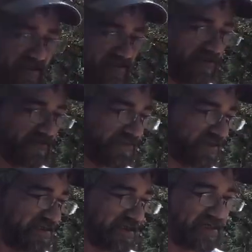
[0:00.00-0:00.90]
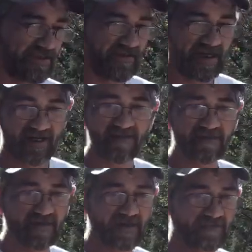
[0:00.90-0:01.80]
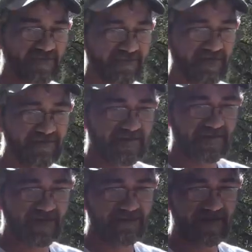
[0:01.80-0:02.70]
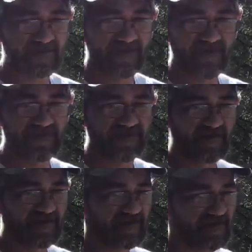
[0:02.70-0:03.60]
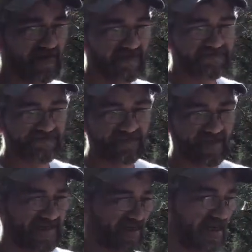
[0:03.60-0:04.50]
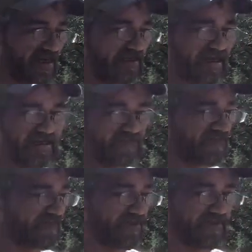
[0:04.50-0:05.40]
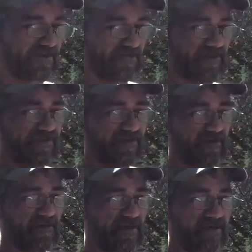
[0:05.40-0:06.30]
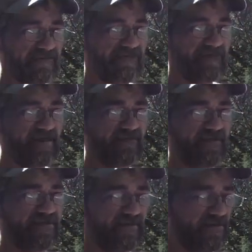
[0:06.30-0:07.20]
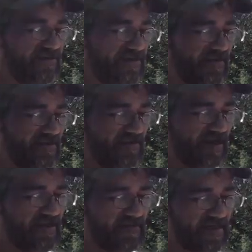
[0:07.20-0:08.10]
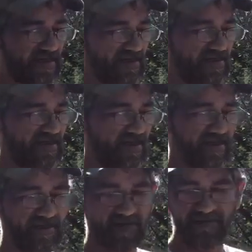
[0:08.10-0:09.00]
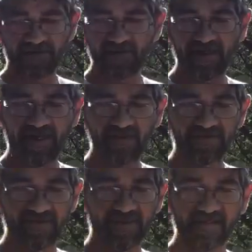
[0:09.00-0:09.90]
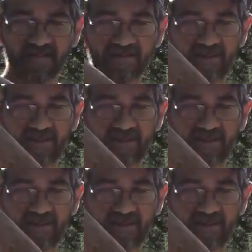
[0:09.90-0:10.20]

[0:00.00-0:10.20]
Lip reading: easier with this. I do have a couple of PVs that I've picked up over the years. Yeah, I kind of prefer this one. So if you find one used, you know, grab it. Make sure the handle's in decent